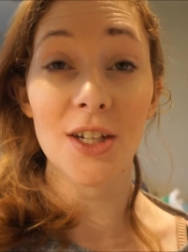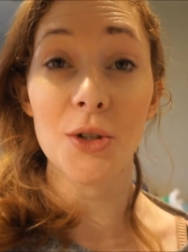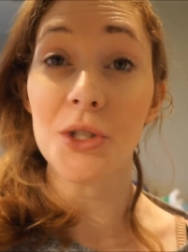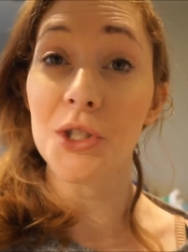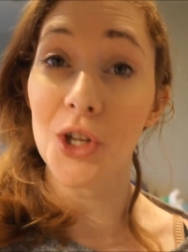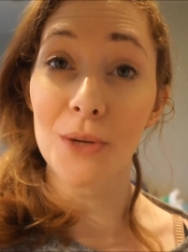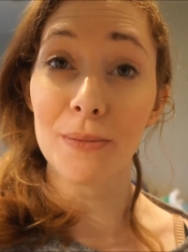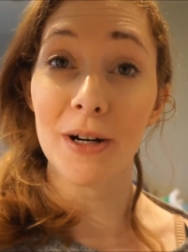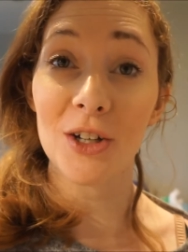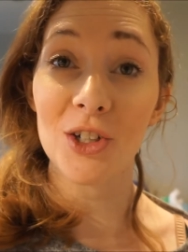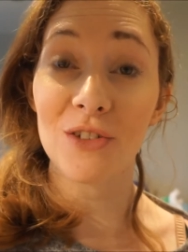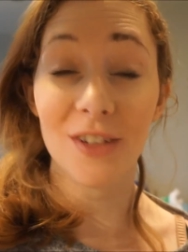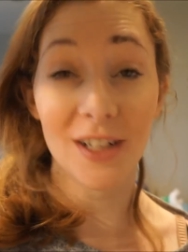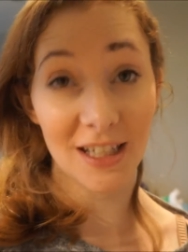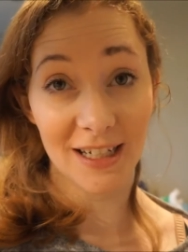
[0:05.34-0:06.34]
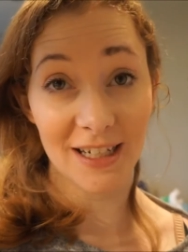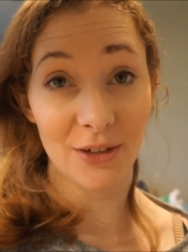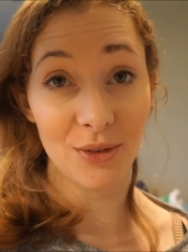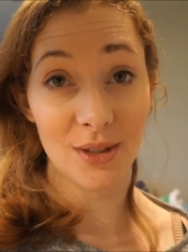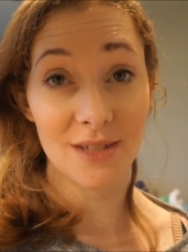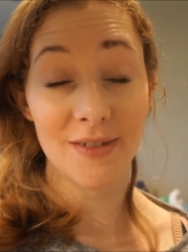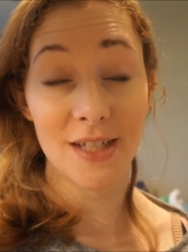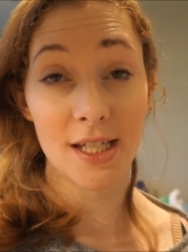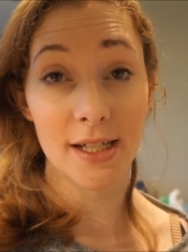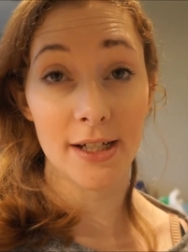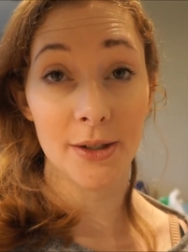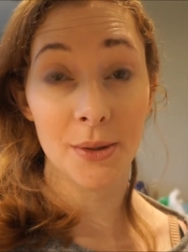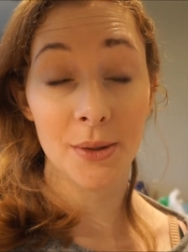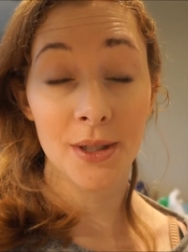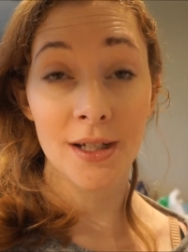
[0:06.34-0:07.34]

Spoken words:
you so much for clicking on this video.